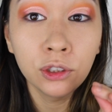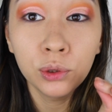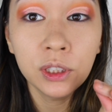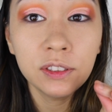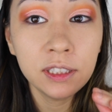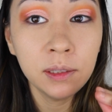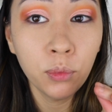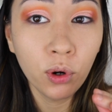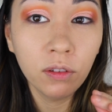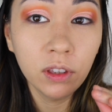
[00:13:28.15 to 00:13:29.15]
you can see
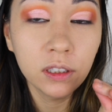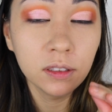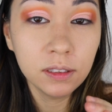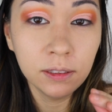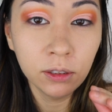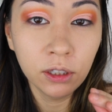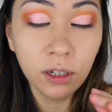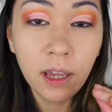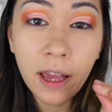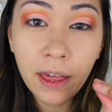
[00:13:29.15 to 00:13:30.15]
more of the concealer
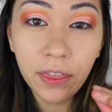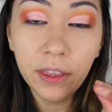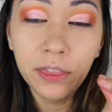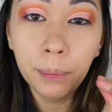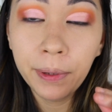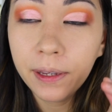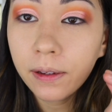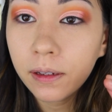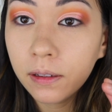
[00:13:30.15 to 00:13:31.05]
than the pink.